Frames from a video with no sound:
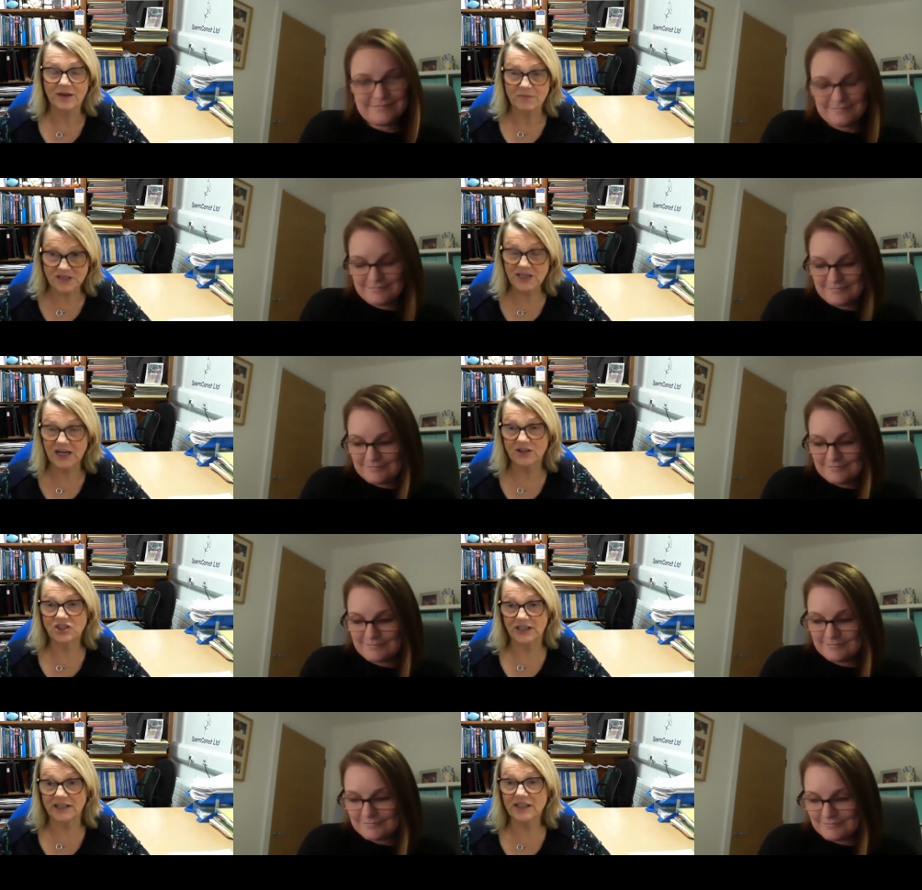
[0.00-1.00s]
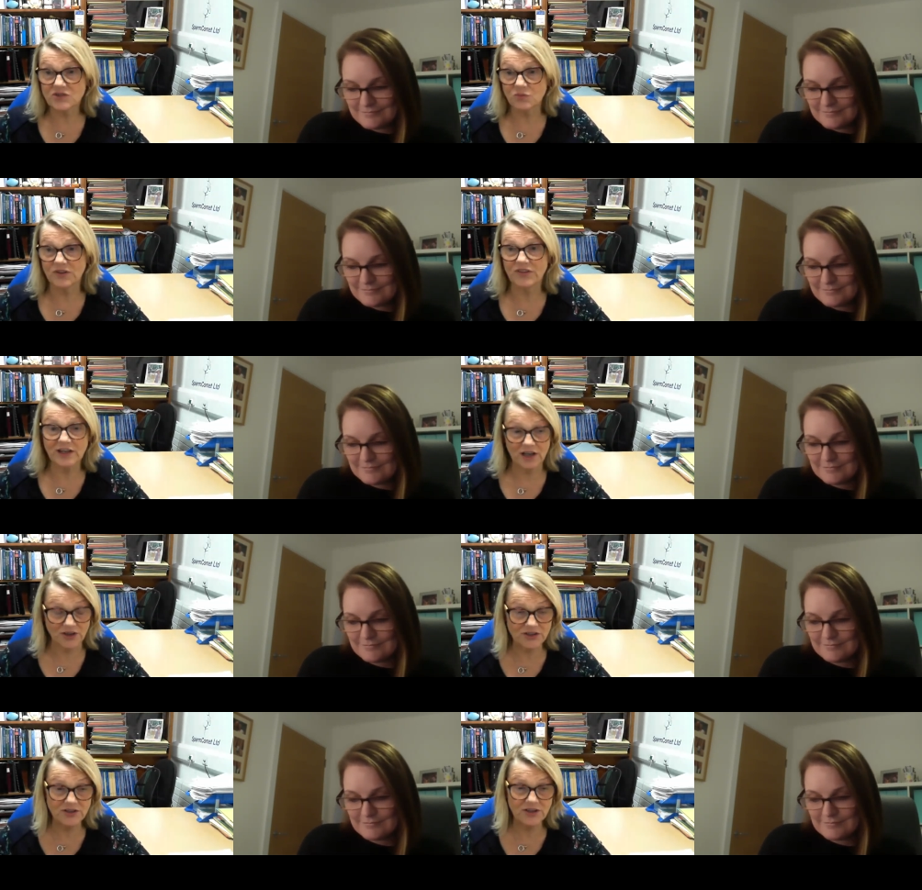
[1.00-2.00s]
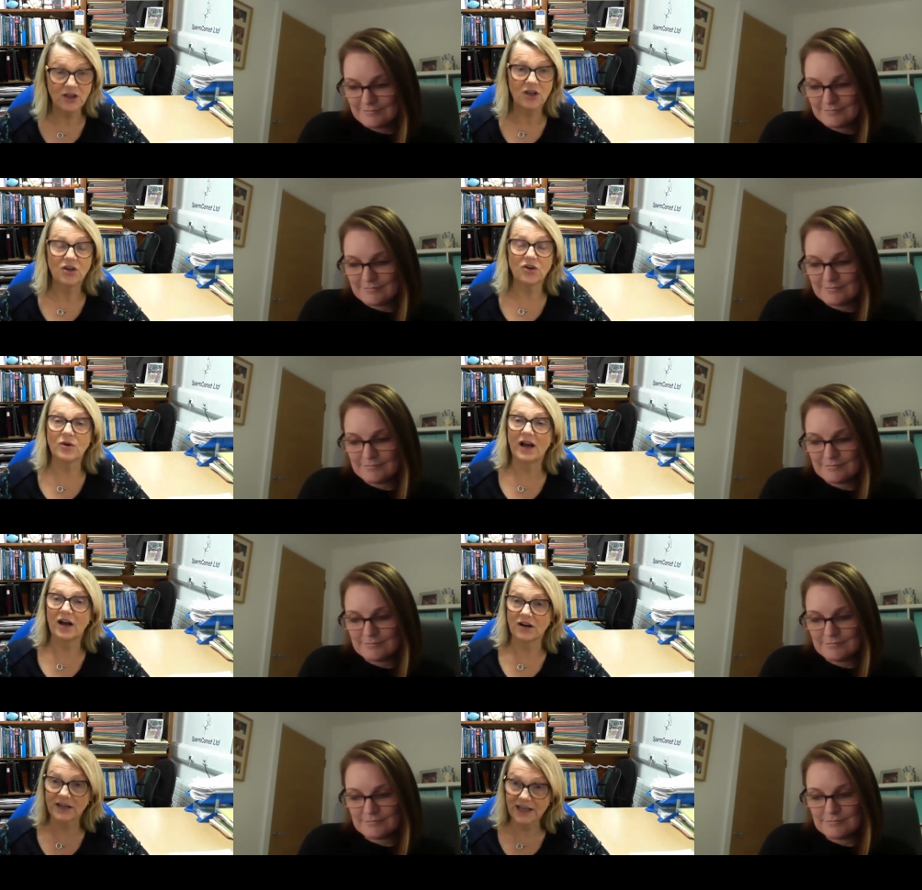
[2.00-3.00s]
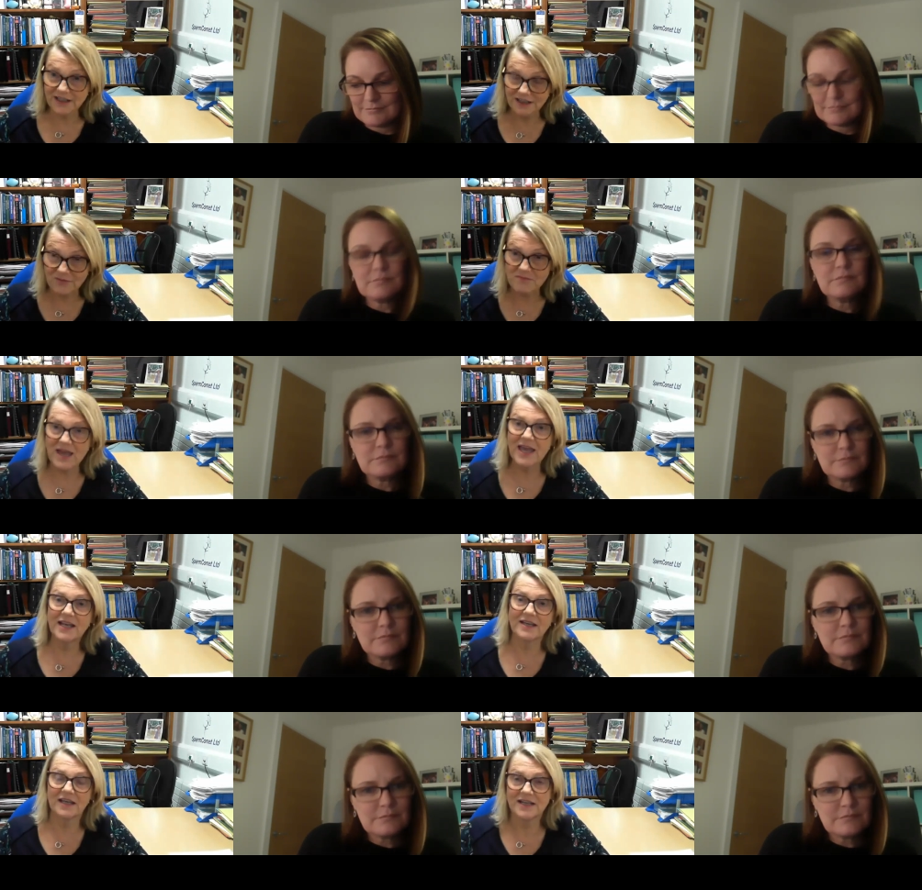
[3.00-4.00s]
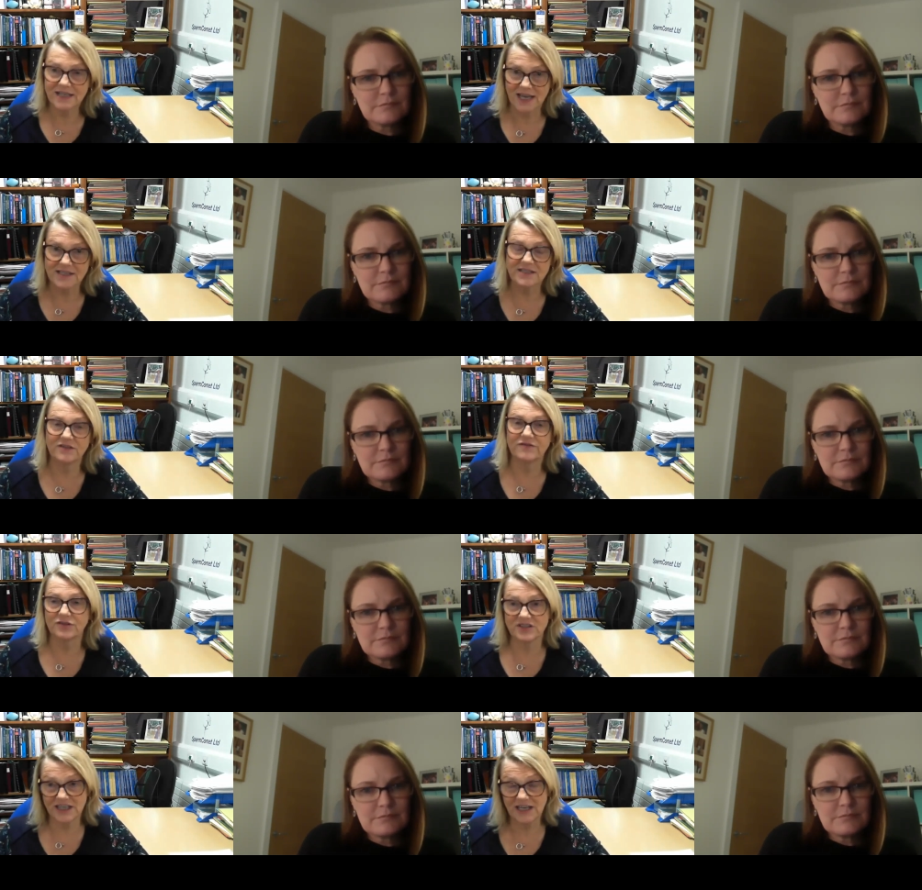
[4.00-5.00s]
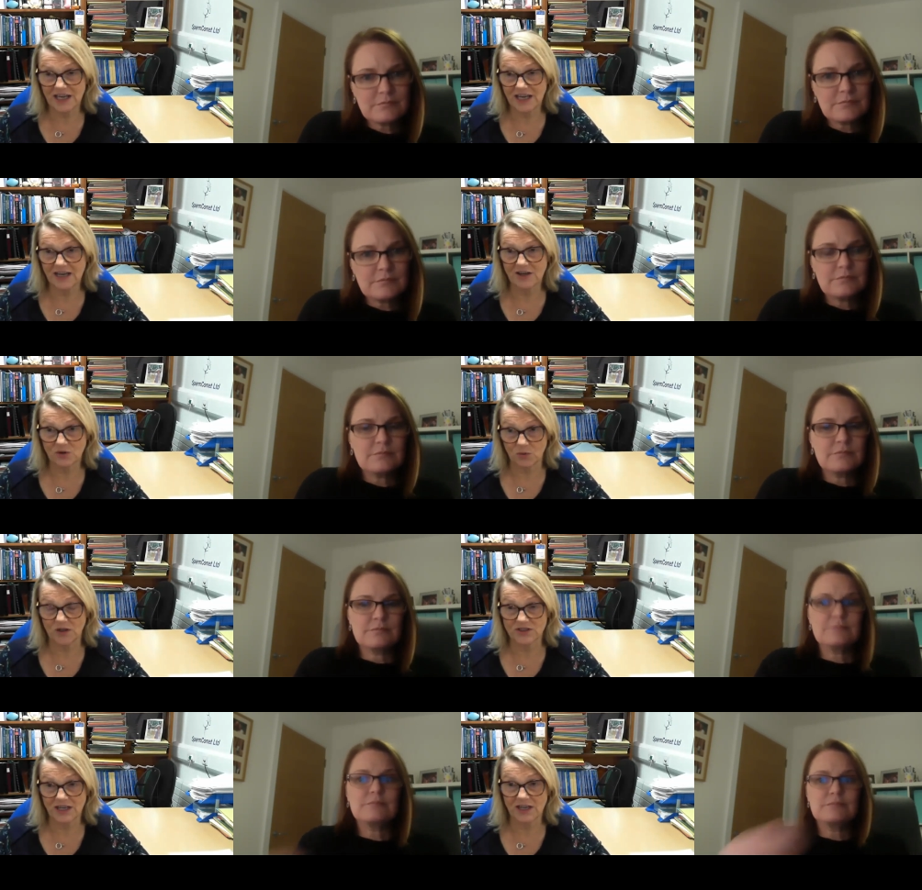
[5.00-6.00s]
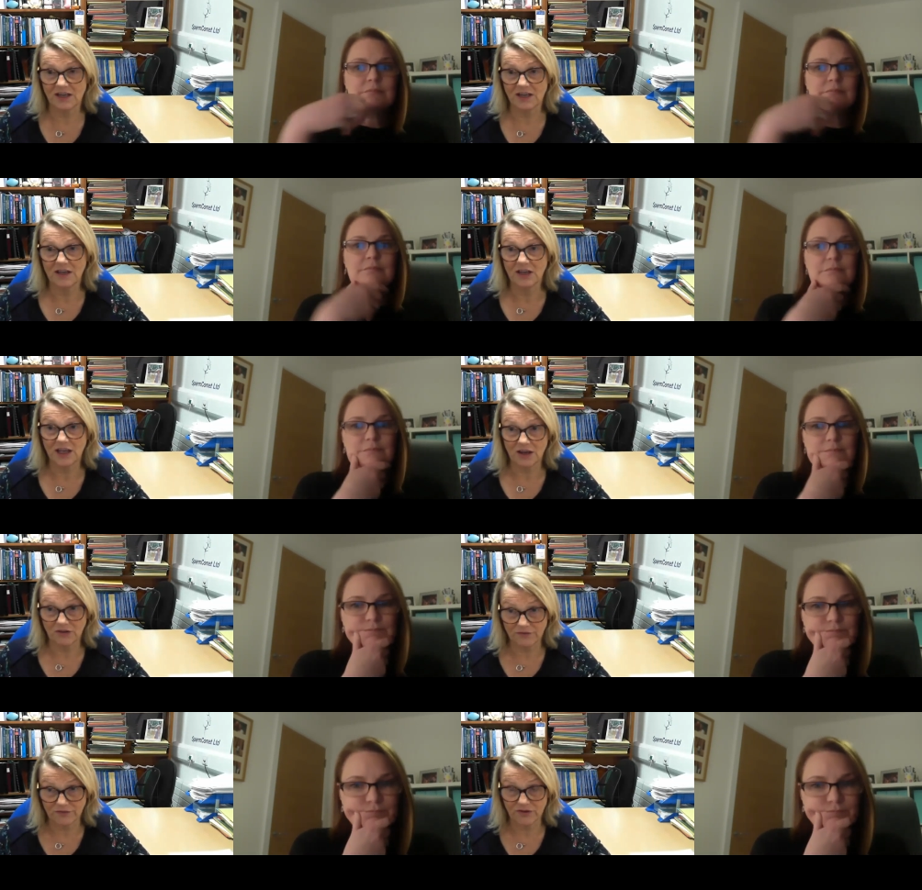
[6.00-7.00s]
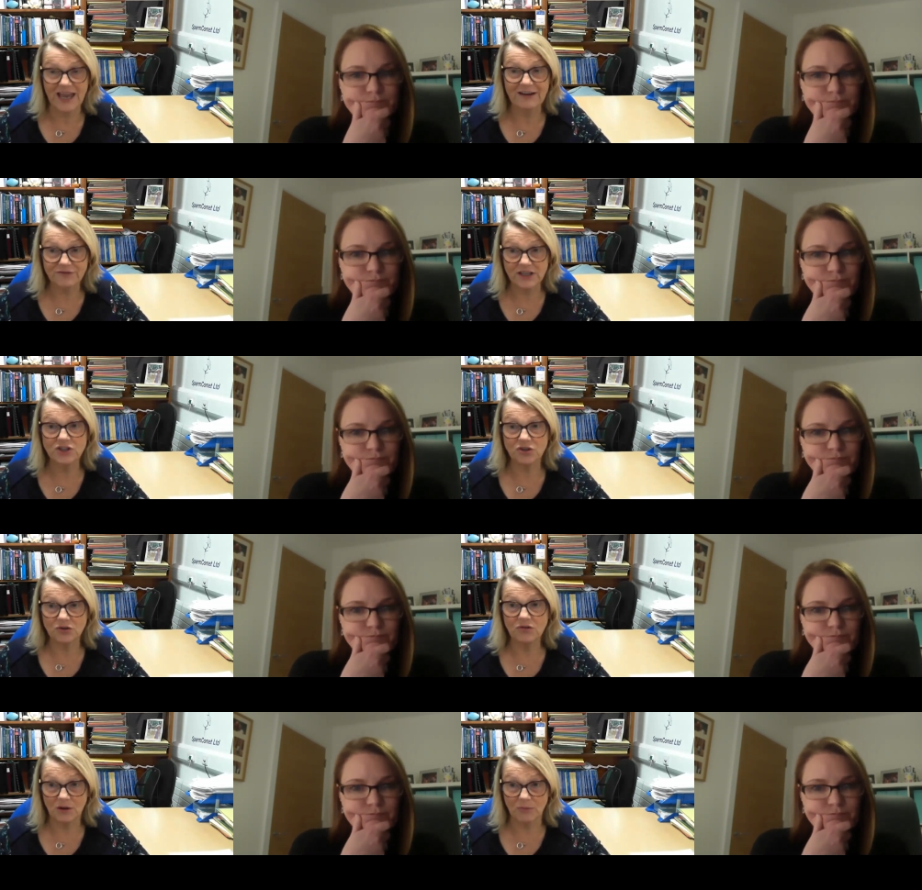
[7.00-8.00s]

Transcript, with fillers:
Speaker 1: miscarriage clinics within London who are getting the men tested for D N A quality for every new